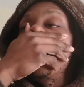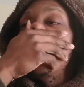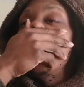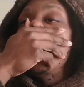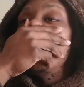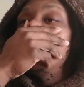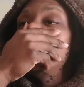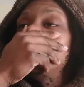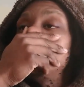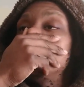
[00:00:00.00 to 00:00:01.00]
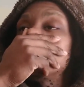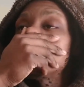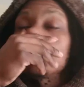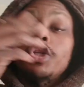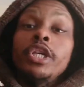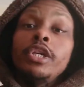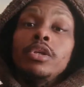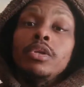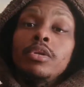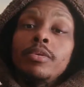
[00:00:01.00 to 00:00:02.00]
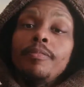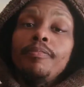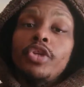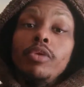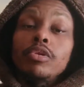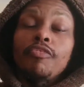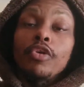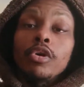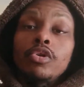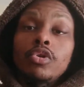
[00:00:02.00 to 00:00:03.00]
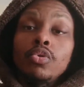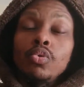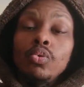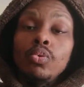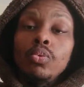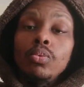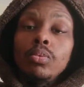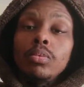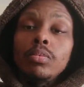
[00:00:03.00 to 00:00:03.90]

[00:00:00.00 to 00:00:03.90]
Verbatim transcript: And so she she was the first to